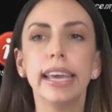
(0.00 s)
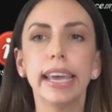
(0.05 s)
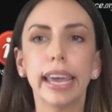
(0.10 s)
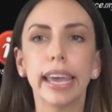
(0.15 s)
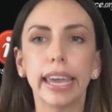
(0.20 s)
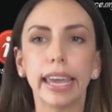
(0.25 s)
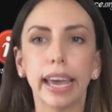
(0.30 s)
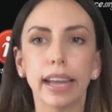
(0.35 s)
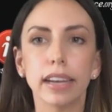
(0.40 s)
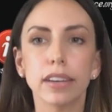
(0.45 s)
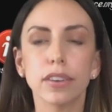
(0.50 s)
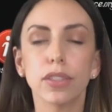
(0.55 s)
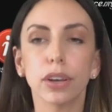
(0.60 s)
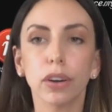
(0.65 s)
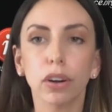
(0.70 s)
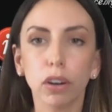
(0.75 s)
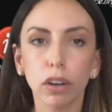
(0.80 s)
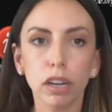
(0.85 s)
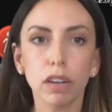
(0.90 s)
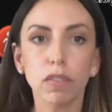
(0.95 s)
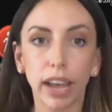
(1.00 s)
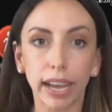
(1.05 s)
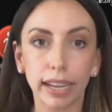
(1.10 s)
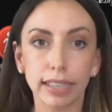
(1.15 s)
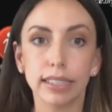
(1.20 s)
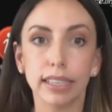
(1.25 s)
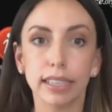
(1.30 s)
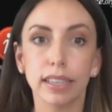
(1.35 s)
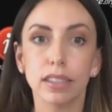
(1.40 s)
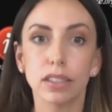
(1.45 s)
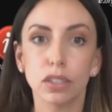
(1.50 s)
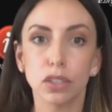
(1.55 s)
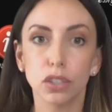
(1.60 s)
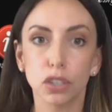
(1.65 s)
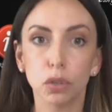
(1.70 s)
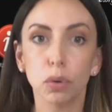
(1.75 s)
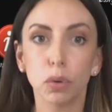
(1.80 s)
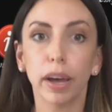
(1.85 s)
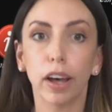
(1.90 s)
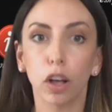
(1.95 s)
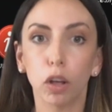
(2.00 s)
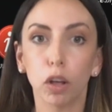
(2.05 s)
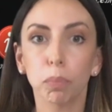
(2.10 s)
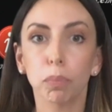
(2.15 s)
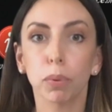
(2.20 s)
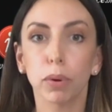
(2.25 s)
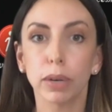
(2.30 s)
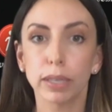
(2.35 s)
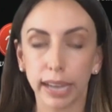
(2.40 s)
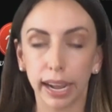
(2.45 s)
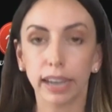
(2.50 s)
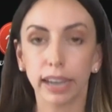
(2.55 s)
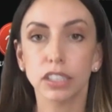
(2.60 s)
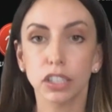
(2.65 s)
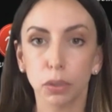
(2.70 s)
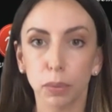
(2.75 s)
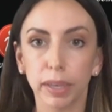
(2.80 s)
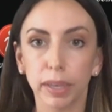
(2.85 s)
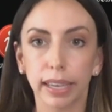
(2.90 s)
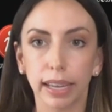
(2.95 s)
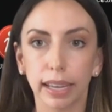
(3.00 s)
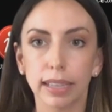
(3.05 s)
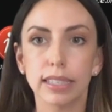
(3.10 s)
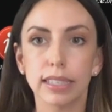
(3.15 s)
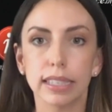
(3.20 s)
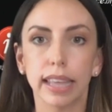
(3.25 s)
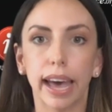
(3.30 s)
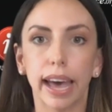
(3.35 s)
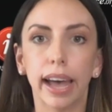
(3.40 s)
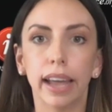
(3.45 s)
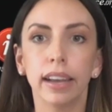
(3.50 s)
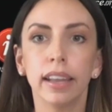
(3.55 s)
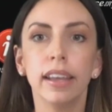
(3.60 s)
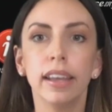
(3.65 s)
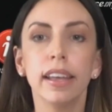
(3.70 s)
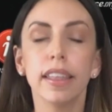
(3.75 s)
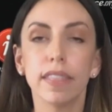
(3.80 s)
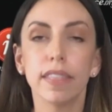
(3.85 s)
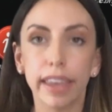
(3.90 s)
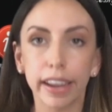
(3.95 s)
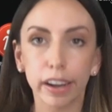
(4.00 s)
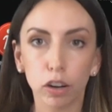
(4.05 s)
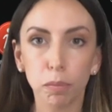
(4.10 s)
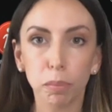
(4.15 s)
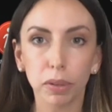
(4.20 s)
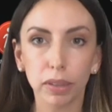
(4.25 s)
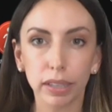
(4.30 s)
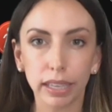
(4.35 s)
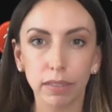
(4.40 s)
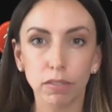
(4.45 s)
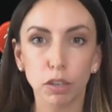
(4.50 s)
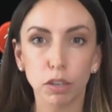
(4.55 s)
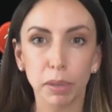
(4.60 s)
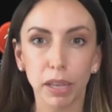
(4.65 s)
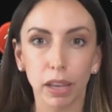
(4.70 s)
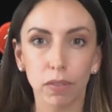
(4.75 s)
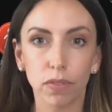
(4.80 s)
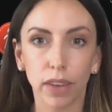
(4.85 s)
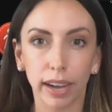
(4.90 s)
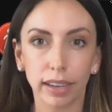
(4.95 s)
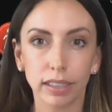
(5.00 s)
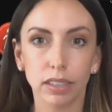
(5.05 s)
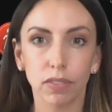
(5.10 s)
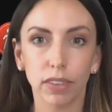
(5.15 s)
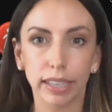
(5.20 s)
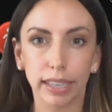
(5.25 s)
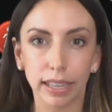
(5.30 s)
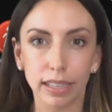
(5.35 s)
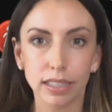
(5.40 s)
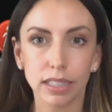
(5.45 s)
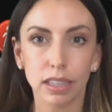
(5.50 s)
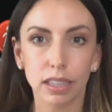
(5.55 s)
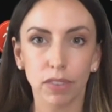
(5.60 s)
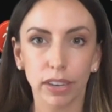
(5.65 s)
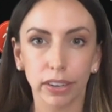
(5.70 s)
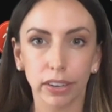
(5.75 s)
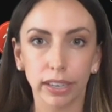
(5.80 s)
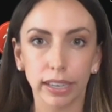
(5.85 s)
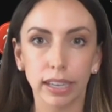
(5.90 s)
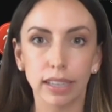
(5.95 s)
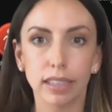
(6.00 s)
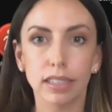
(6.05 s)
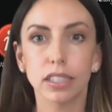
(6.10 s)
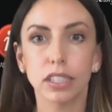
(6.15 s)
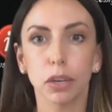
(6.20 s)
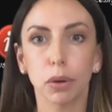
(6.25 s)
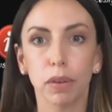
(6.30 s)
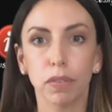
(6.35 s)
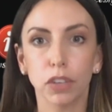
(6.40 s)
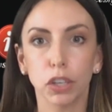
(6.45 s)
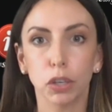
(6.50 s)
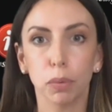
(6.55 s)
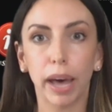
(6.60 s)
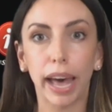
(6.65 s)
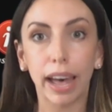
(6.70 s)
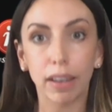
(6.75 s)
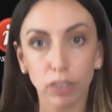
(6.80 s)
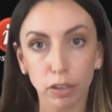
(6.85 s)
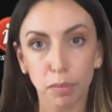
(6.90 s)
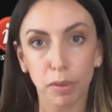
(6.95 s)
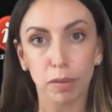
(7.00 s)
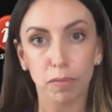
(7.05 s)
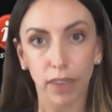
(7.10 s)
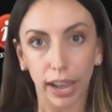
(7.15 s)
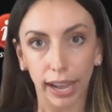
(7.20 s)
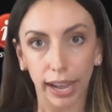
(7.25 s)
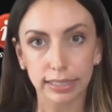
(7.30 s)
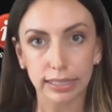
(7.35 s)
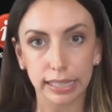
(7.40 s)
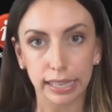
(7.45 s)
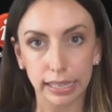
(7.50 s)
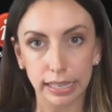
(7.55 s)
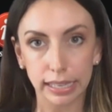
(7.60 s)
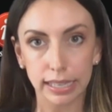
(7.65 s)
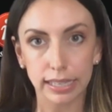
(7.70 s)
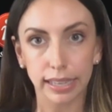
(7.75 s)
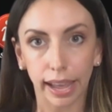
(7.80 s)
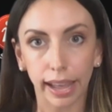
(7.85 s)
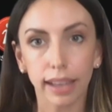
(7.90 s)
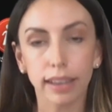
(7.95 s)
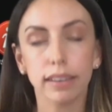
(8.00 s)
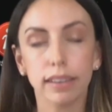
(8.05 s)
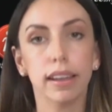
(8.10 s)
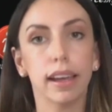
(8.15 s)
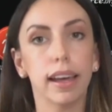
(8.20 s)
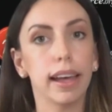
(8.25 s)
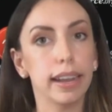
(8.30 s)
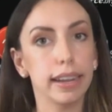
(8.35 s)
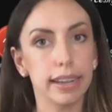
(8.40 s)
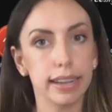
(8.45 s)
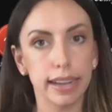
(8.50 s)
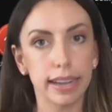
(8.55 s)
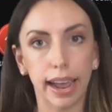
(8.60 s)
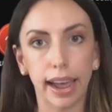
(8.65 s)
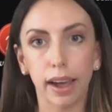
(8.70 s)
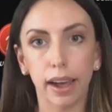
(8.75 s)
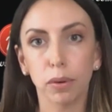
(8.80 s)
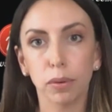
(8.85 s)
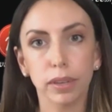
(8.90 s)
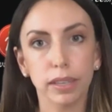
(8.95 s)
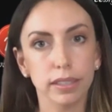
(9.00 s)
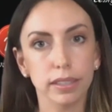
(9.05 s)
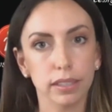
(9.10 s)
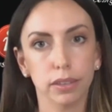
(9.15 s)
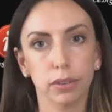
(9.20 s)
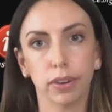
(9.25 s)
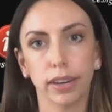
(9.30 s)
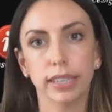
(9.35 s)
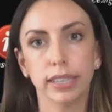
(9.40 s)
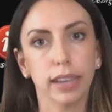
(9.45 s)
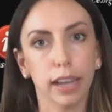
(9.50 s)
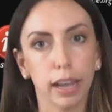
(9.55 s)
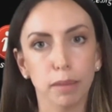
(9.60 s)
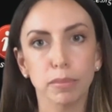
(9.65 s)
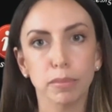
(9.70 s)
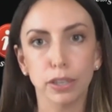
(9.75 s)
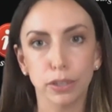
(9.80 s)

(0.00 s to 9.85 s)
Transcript: And the current vaccines do help protect you against that. They are believed to be effective against the variant. So if you haven't been vaccinated yet, now is a great time to